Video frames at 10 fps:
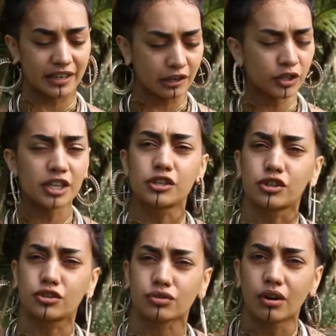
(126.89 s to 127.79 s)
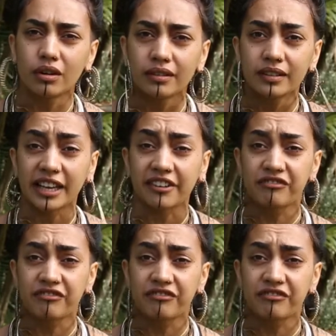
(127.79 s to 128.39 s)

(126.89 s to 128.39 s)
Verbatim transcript: and looking strong like